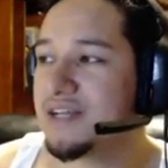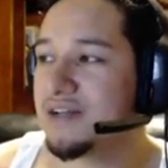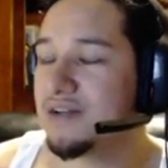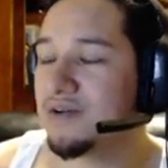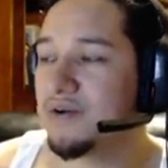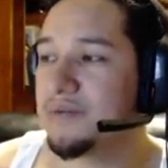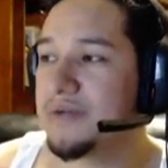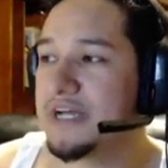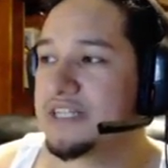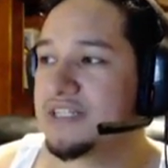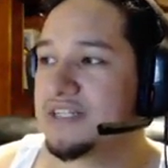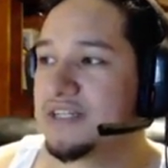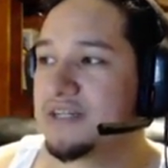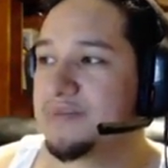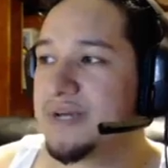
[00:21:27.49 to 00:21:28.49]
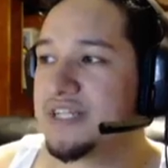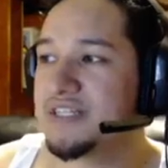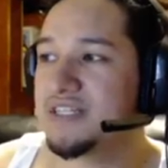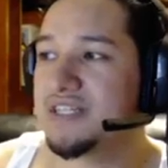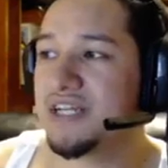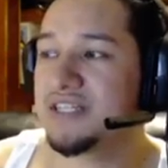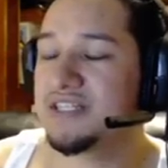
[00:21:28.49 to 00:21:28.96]
or Magic
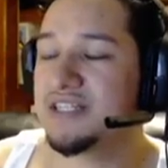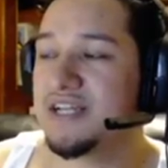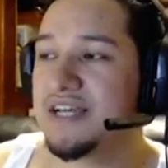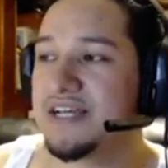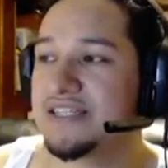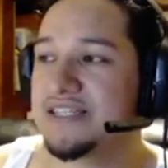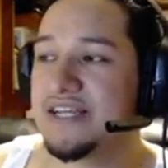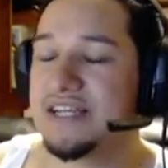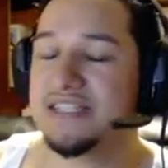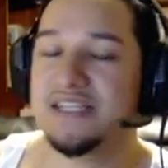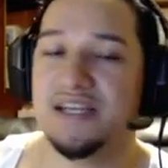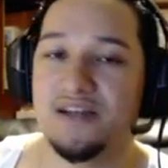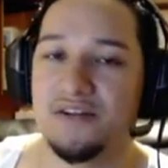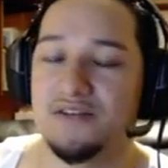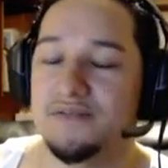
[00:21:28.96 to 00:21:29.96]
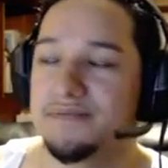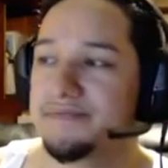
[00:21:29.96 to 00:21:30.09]
Test XXL.